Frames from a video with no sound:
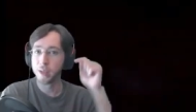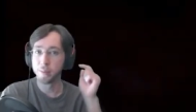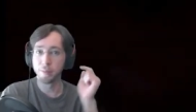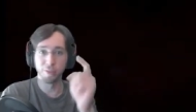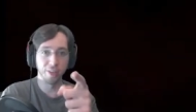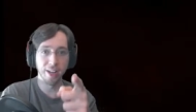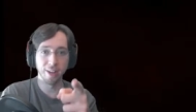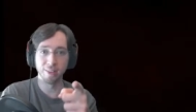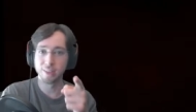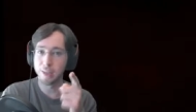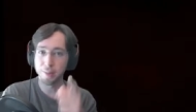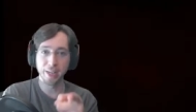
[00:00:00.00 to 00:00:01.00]
But for now,
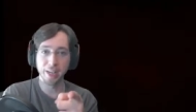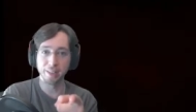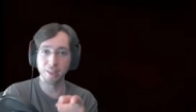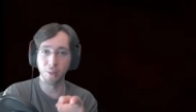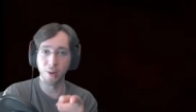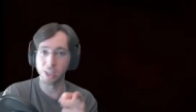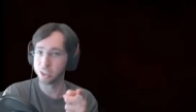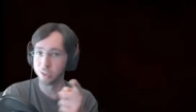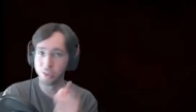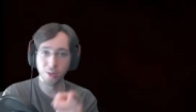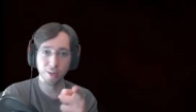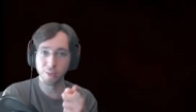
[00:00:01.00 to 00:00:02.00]
to everybody out there watching,
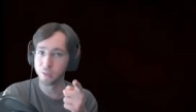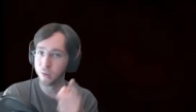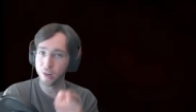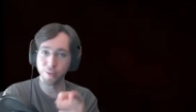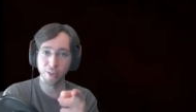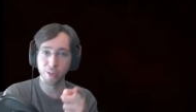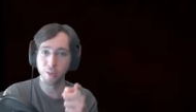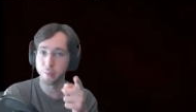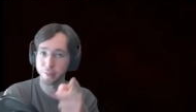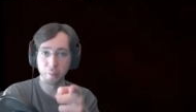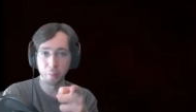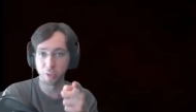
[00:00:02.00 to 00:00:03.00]
whoever, wherever you are, you have
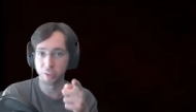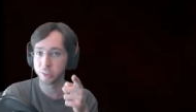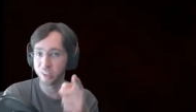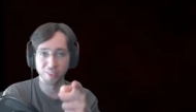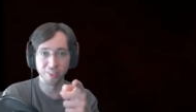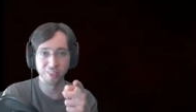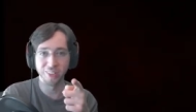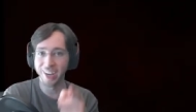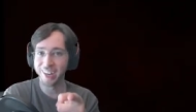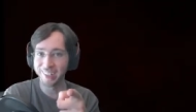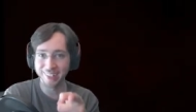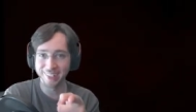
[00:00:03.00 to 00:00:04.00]
a good morning, good afternoon,
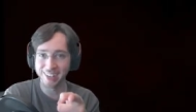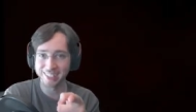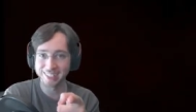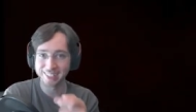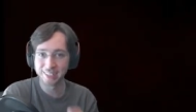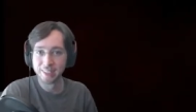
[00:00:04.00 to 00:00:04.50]
and a good night.